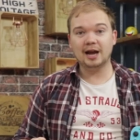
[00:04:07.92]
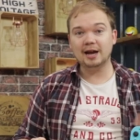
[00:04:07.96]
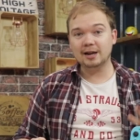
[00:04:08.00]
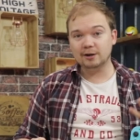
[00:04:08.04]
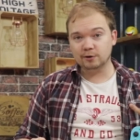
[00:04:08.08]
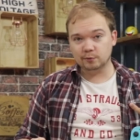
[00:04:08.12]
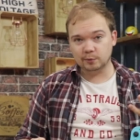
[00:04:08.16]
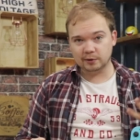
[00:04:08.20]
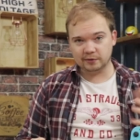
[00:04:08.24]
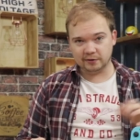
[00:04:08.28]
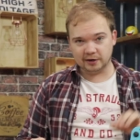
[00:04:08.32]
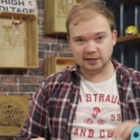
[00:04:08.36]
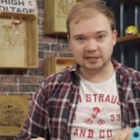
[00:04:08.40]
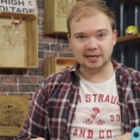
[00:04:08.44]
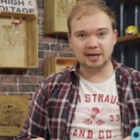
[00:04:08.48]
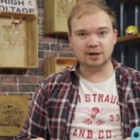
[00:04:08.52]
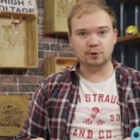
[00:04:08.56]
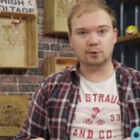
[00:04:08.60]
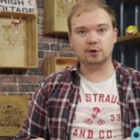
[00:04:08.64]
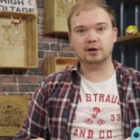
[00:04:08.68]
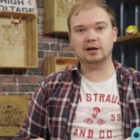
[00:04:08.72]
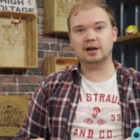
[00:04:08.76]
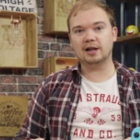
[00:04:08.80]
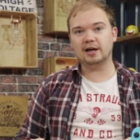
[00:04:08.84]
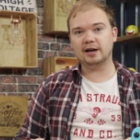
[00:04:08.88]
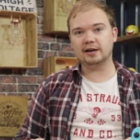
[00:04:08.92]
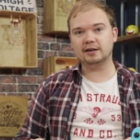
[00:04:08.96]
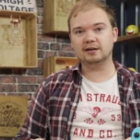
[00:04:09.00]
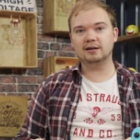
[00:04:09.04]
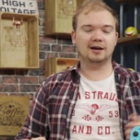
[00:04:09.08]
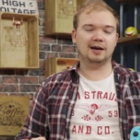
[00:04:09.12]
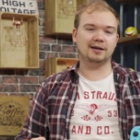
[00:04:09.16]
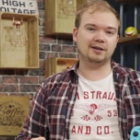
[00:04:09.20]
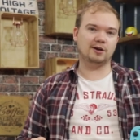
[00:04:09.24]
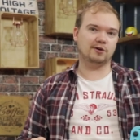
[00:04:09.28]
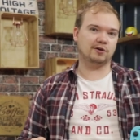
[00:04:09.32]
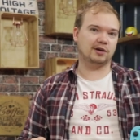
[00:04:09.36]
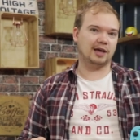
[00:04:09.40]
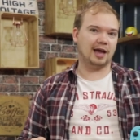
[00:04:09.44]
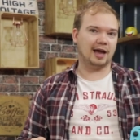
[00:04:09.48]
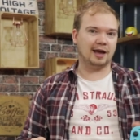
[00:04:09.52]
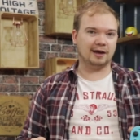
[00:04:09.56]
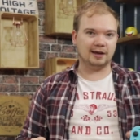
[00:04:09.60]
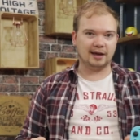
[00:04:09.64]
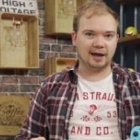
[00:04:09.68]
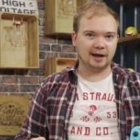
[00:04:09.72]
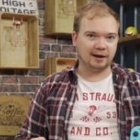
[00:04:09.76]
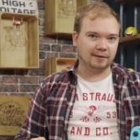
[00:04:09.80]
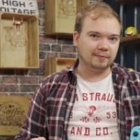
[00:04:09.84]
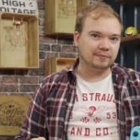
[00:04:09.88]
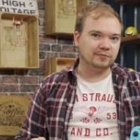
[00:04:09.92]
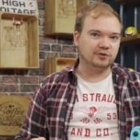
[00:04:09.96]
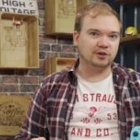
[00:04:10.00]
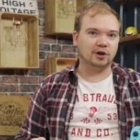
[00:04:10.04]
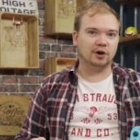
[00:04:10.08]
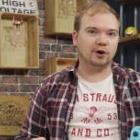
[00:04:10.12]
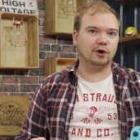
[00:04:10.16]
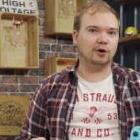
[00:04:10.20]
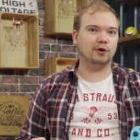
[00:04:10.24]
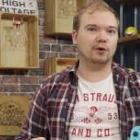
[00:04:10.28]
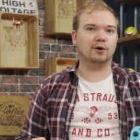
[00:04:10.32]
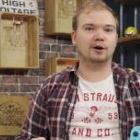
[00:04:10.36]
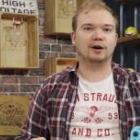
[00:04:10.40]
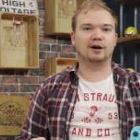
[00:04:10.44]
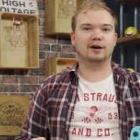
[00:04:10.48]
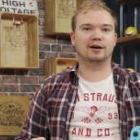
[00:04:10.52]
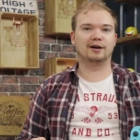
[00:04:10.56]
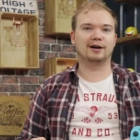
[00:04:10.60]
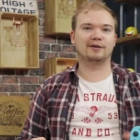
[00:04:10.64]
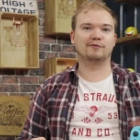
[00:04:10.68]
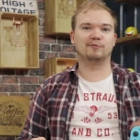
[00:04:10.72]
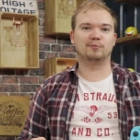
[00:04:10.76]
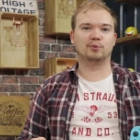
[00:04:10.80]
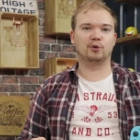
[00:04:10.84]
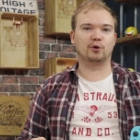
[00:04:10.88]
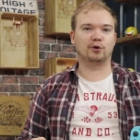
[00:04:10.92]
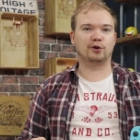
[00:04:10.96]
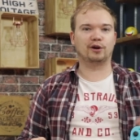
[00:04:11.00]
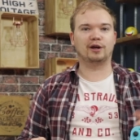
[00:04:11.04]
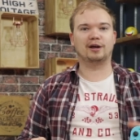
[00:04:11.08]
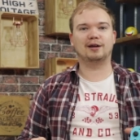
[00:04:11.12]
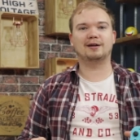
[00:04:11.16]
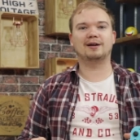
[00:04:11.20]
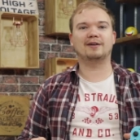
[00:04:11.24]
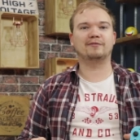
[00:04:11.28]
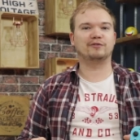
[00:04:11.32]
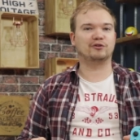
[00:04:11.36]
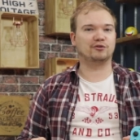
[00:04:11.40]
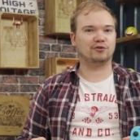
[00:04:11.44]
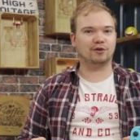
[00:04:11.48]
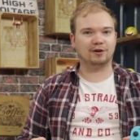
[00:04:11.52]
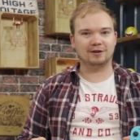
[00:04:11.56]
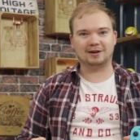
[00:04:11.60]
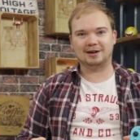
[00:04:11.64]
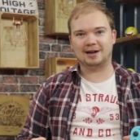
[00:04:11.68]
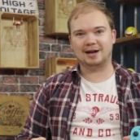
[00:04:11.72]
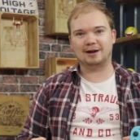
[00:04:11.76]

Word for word: And with Nintendo Online, I don't care yet, so I haven't bought it, haven't tried it